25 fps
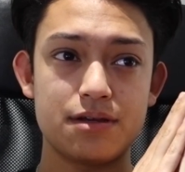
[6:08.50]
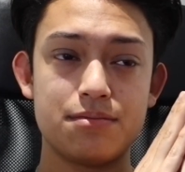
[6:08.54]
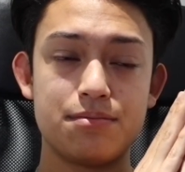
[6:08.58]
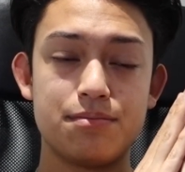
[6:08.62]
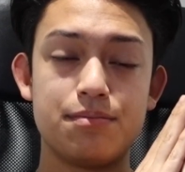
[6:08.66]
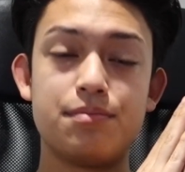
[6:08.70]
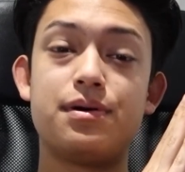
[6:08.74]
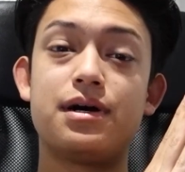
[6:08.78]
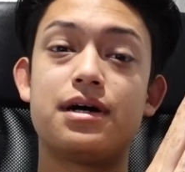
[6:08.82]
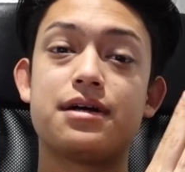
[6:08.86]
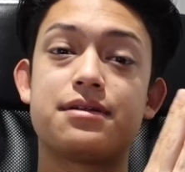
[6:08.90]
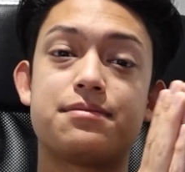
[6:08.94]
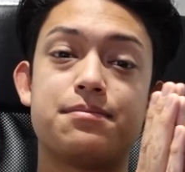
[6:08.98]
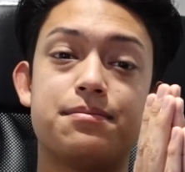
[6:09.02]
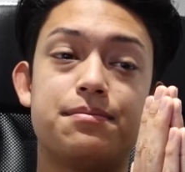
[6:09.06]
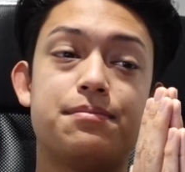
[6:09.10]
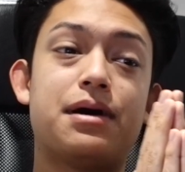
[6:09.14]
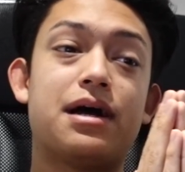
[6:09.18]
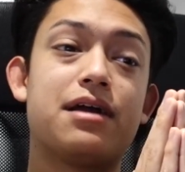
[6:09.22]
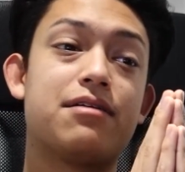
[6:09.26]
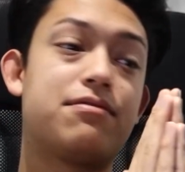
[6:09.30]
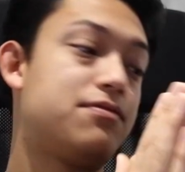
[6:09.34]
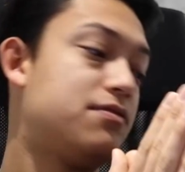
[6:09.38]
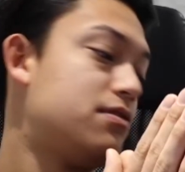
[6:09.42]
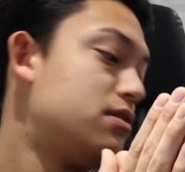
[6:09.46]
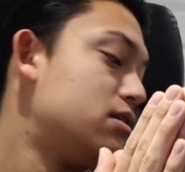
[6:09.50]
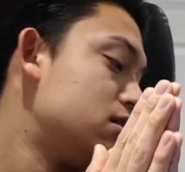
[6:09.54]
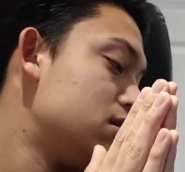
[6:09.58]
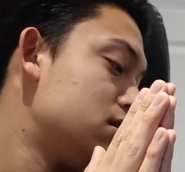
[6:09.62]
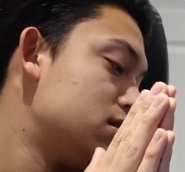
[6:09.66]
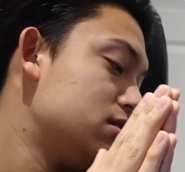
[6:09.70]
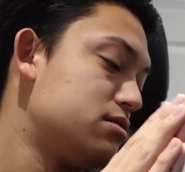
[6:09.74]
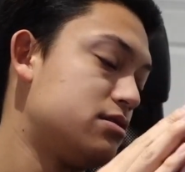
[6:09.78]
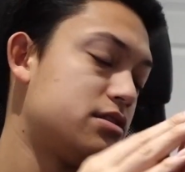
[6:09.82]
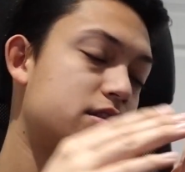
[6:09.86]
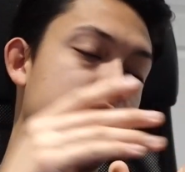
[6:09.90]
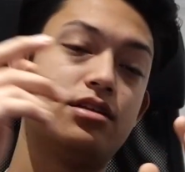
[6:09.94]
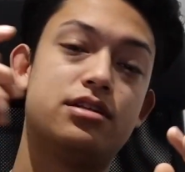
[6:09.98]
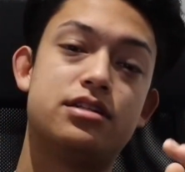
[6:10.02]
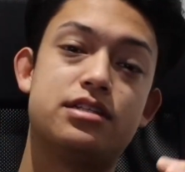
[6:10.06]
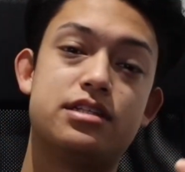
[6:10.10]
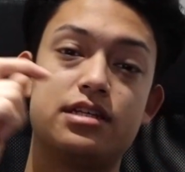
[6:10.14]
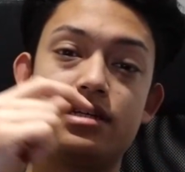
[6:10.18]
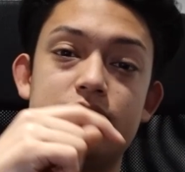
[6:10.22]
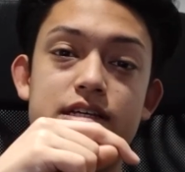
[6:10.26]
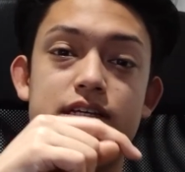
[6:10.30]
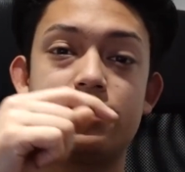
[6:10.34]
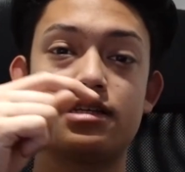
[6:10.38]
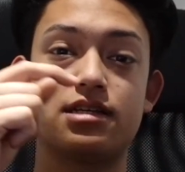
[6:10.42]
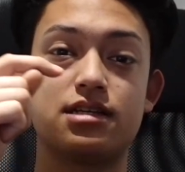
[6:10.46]
But by far
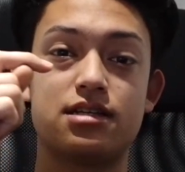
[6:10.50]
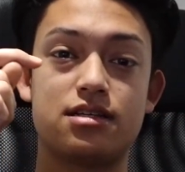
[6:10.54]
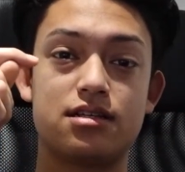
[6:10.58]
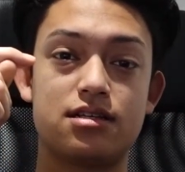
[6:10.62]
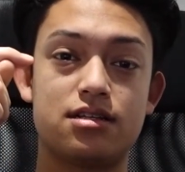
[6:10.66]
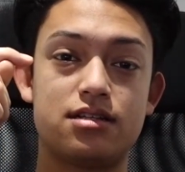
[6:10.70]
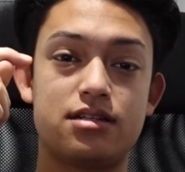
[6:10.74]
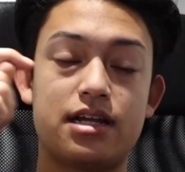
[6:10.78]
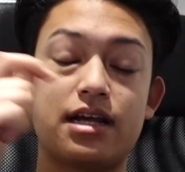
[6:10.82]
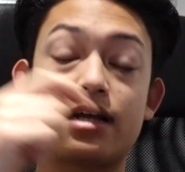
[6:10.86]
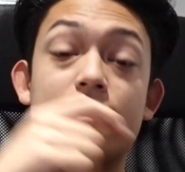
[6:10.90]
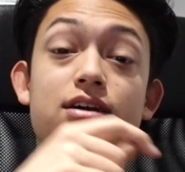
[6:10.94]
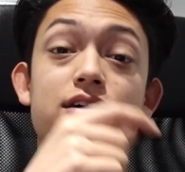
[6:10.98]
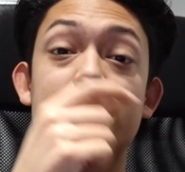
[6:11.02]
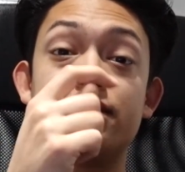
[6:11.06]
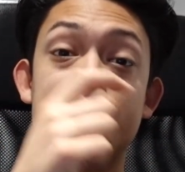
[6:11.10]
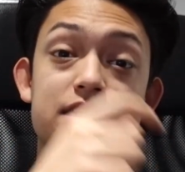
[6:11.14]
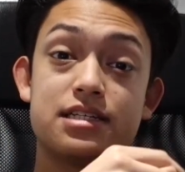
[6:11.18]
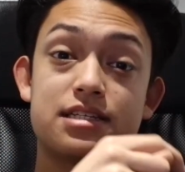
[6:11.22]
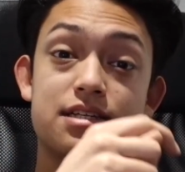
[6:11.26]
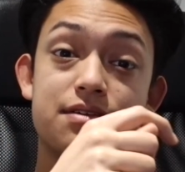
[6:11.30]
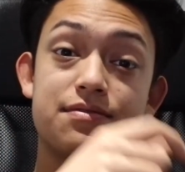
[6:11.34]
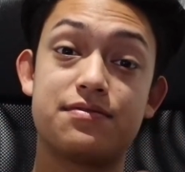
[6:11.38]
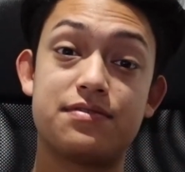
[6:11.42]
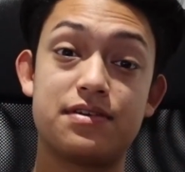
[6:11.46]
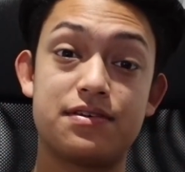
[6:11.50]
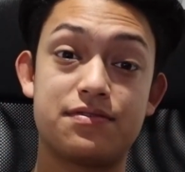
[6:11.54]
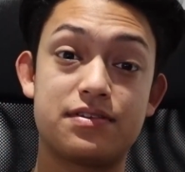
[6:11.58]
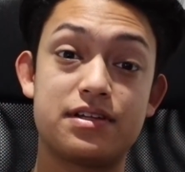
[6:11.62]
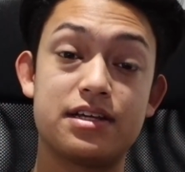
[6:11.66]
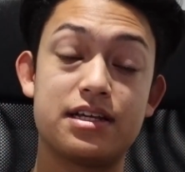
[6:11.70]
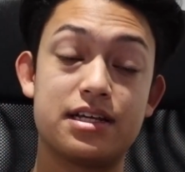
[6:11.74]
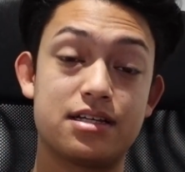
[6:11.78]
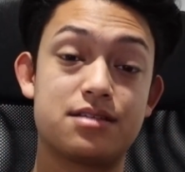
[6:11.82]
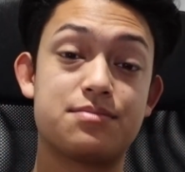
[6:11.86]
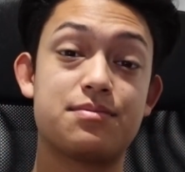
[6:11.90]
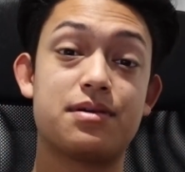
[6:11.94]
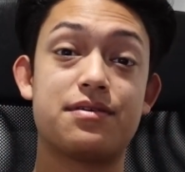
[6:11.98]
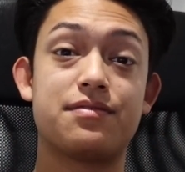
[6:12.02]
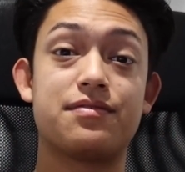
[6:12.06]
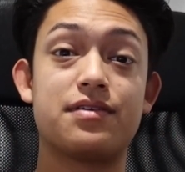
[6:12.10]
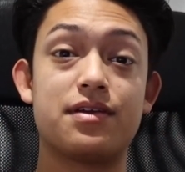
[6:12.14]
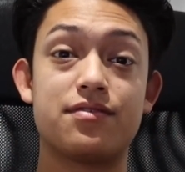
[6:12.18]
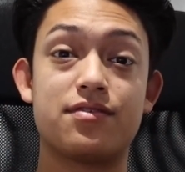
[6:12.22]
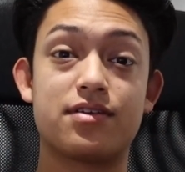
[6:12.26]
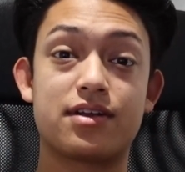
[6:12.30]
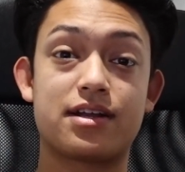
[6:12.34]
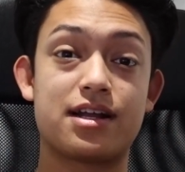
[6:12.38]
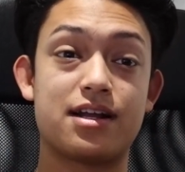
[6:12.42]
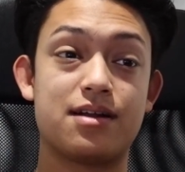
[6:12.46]
the Nikon D750 is my
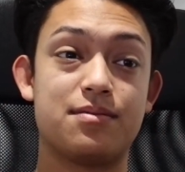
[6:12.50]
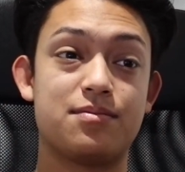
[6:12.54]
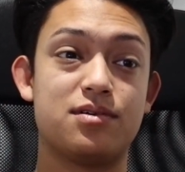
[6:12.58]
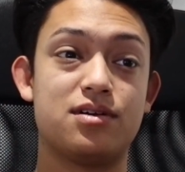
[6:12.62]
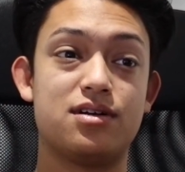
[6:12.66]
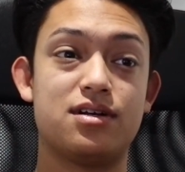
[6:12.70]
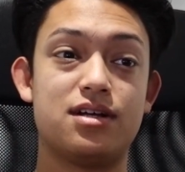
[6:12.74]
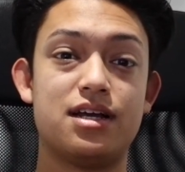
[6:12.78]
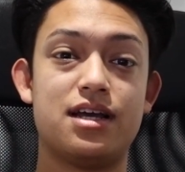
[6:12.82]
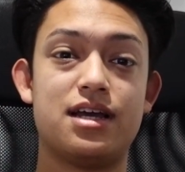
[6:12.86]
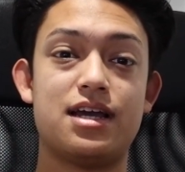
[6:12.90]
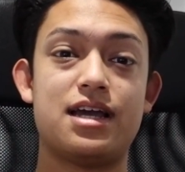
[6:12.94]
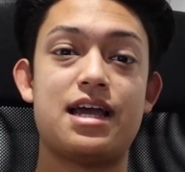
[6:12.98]
favorite camera,